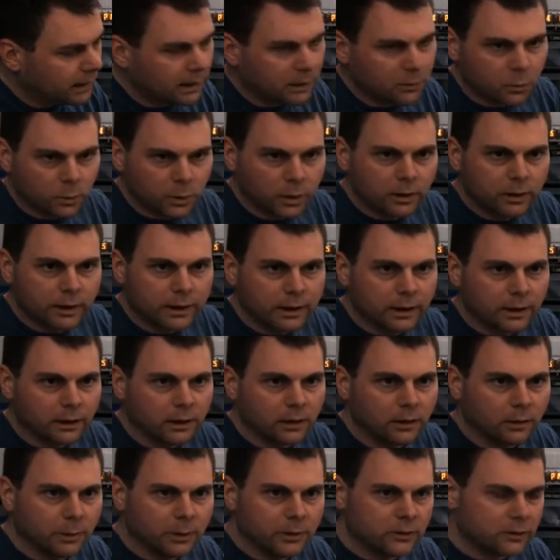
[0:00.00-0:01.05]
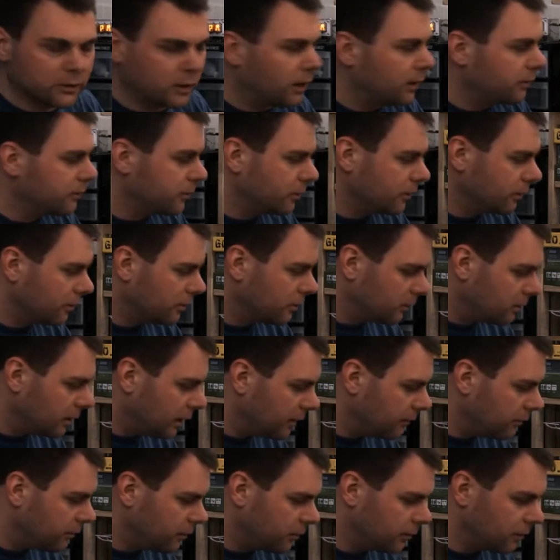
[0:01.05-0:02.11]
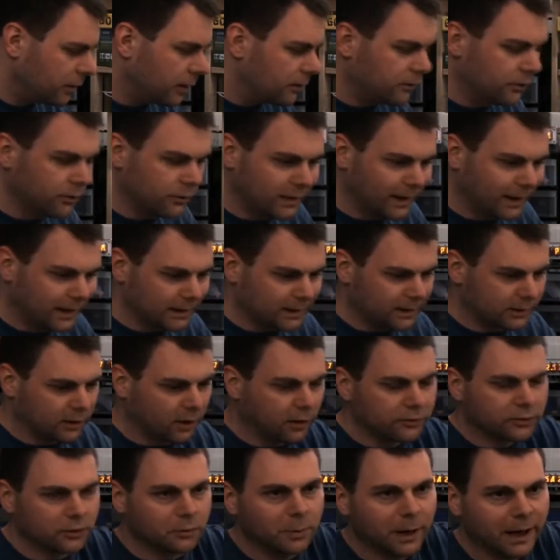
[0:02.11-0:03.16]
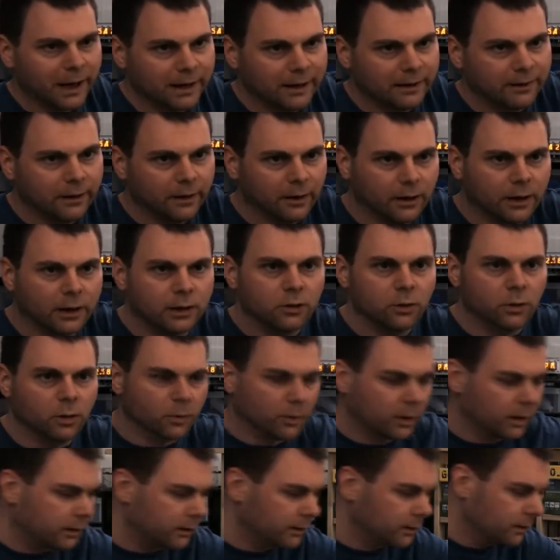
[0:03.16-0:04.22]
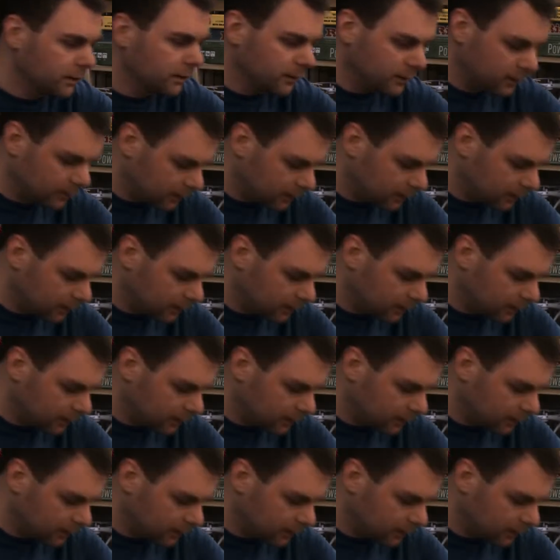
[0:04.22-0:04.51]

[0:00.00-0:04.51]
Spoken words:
I think it will get a little bit softer if you've got a softer pad in there, a newer one.